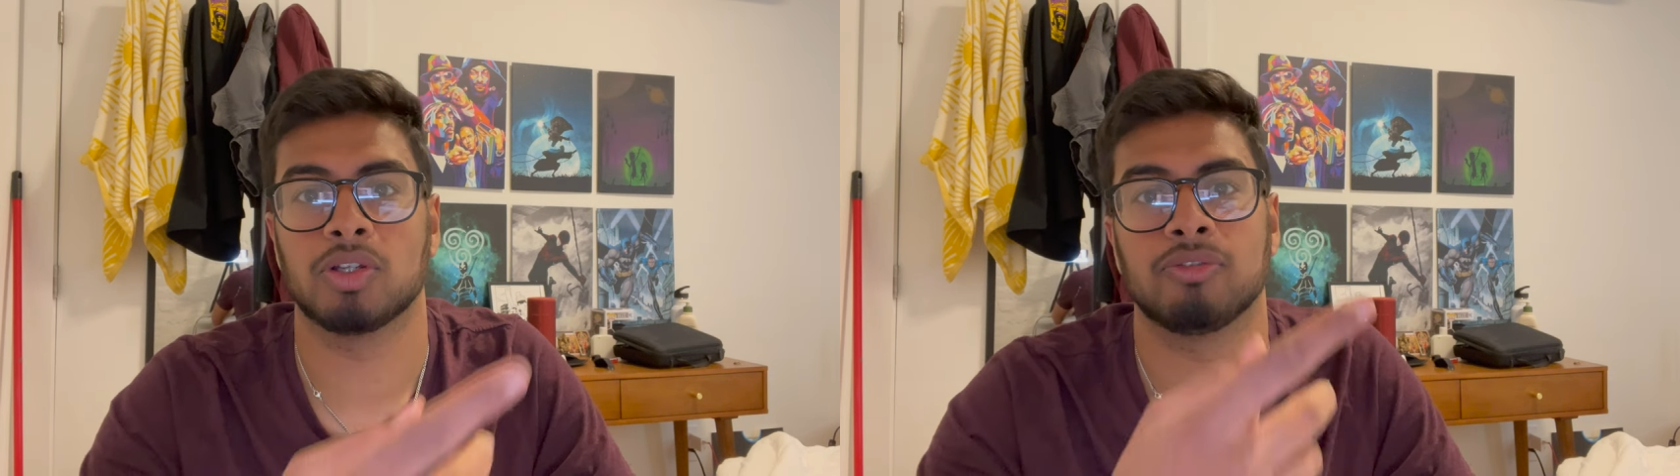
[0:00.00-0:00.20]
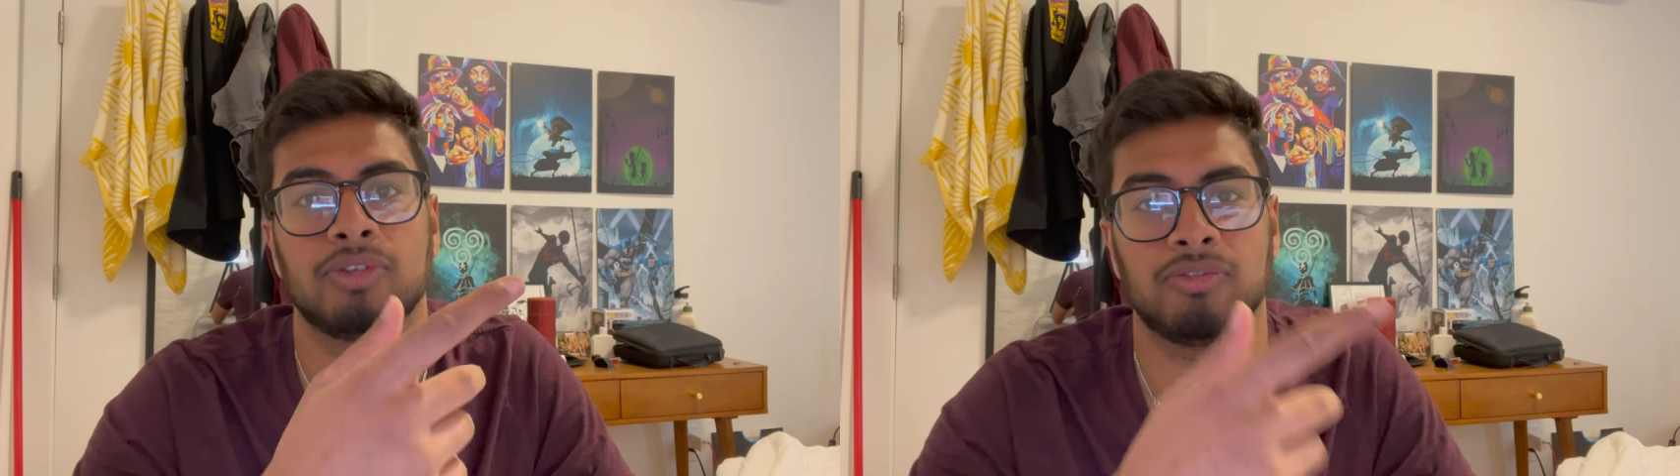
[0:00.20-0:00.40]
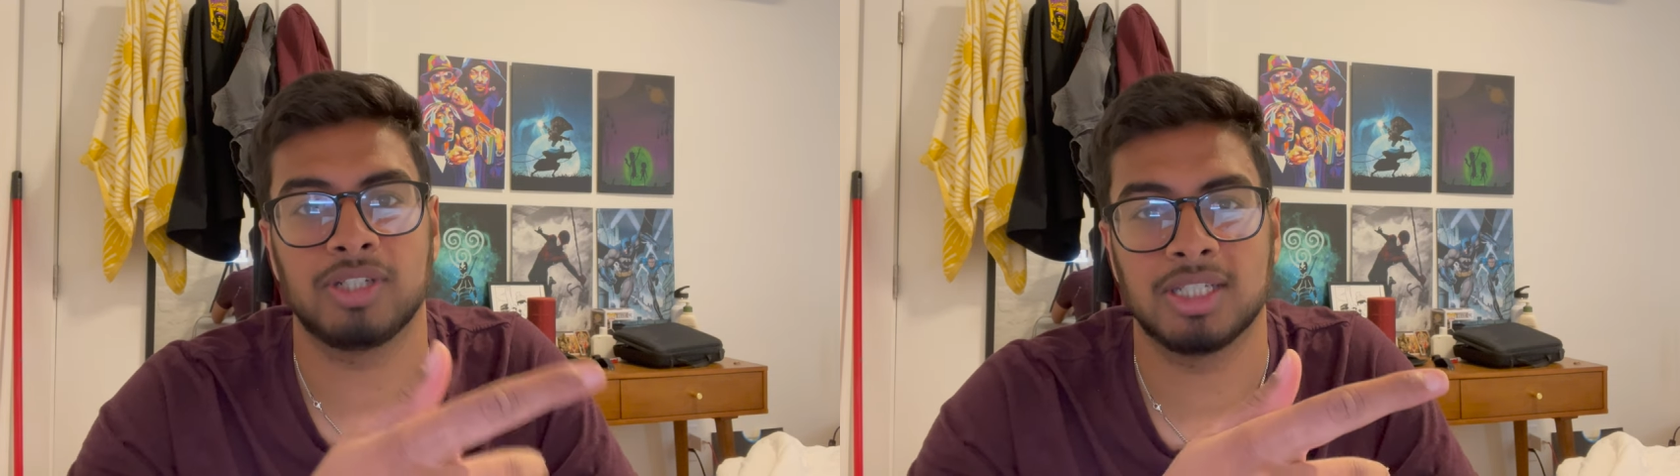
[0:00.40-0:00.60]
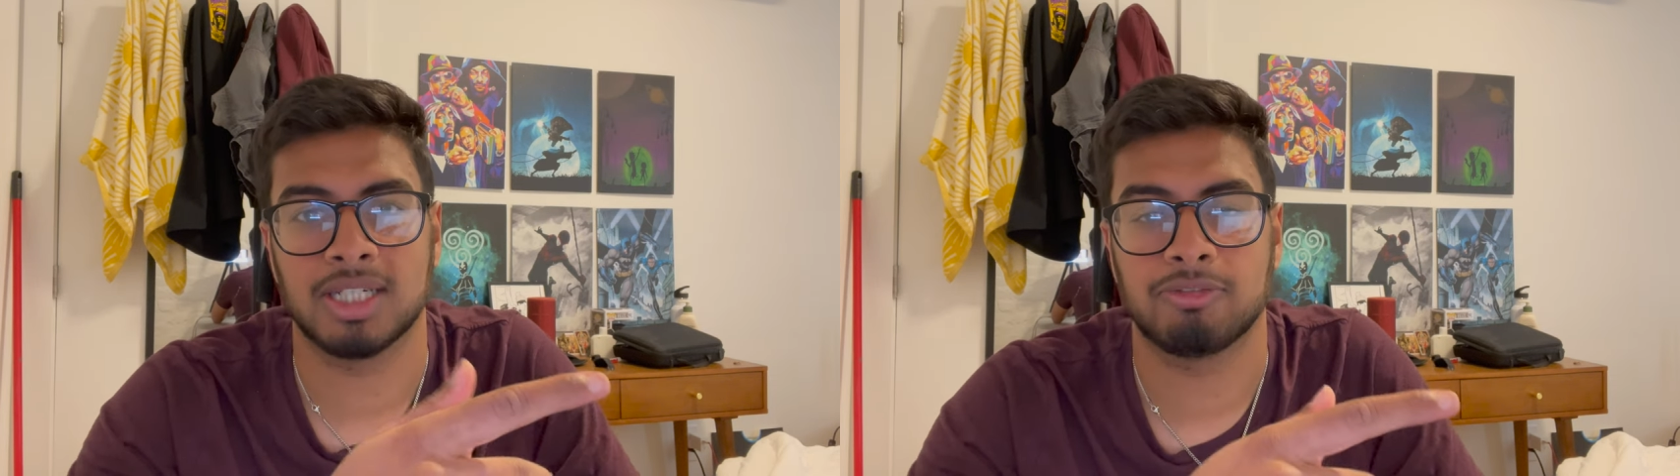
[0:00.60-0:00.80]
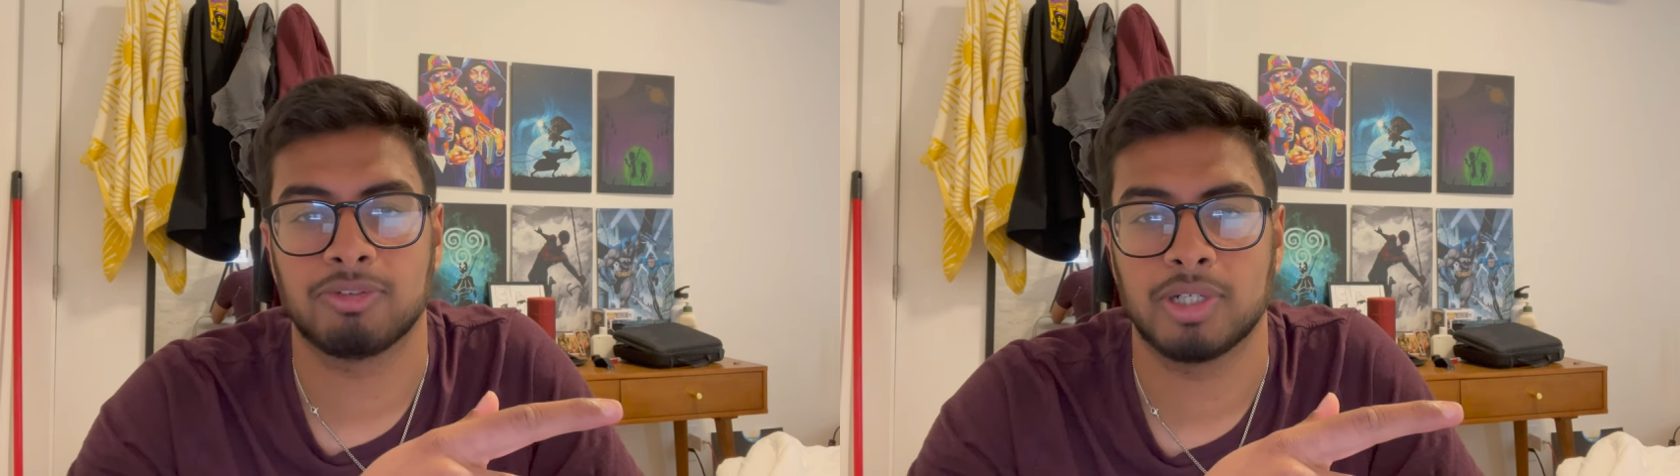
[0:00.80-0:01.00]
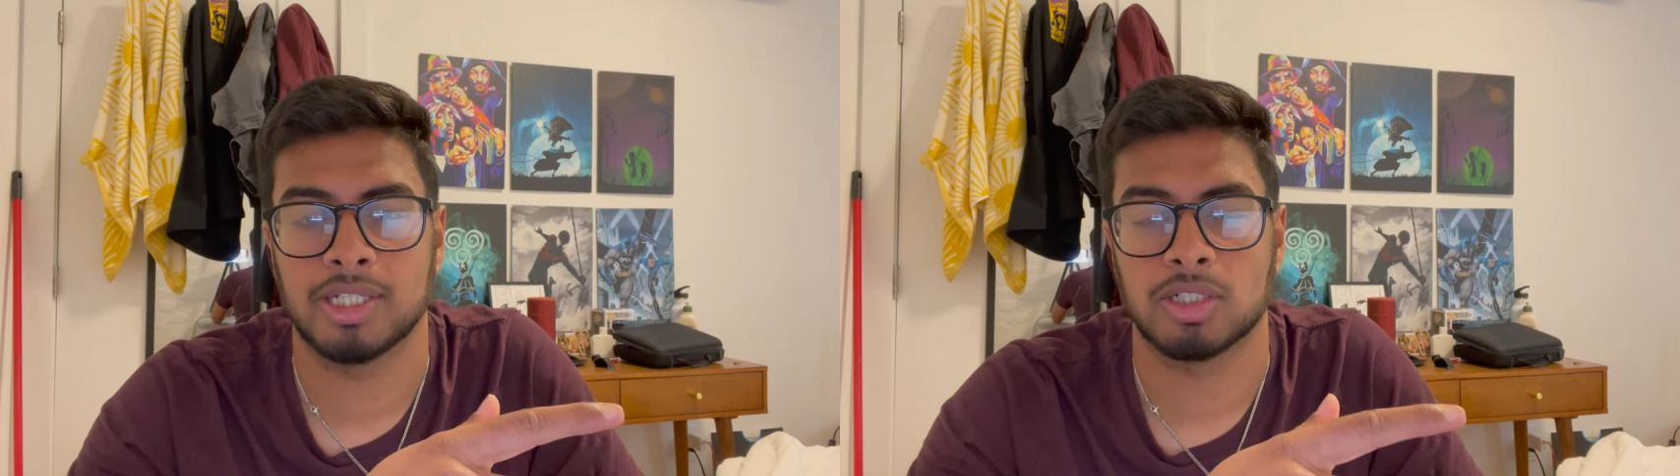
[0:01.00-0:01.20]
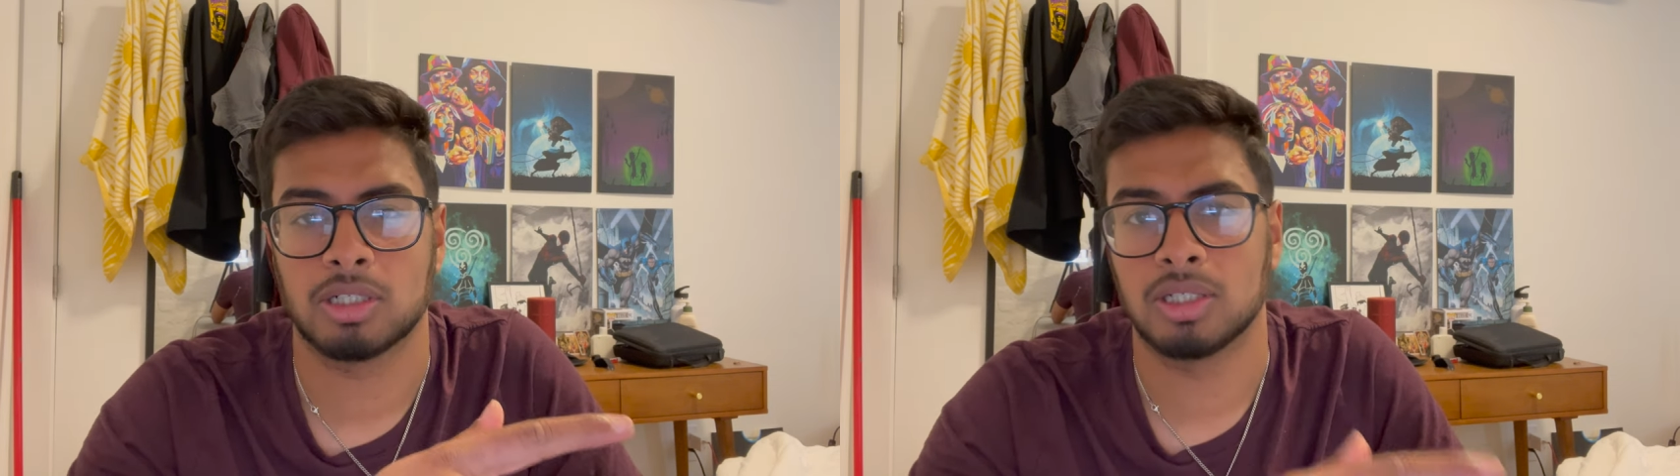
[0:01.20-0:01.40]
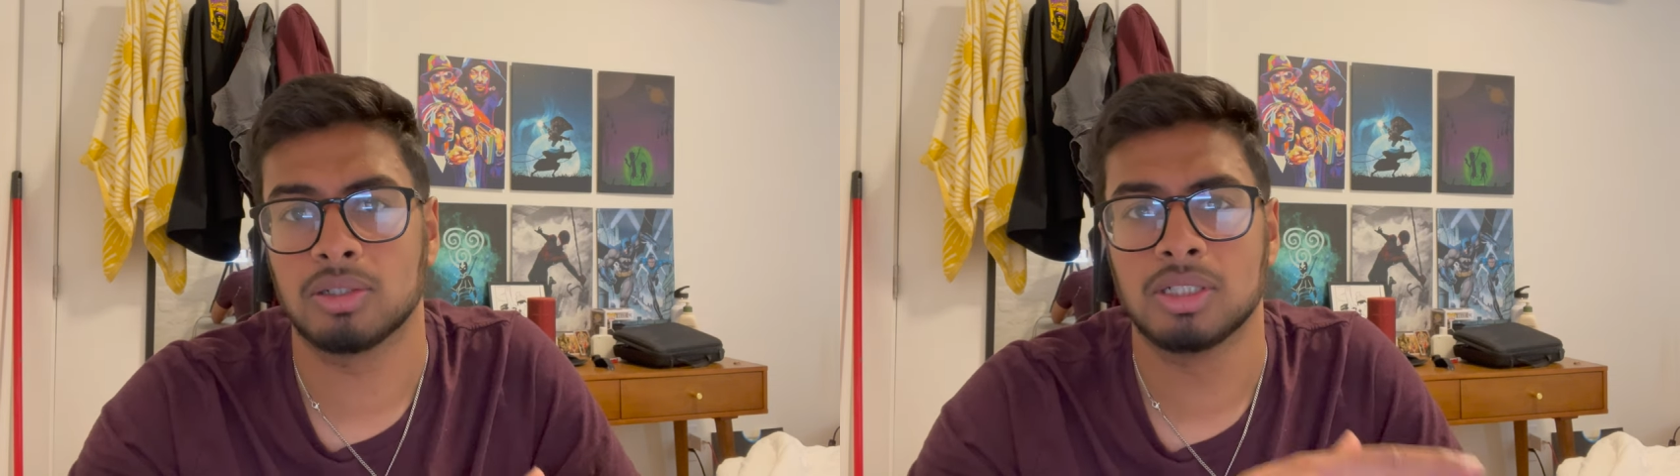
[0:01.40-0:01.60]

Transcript: the 15 day free trial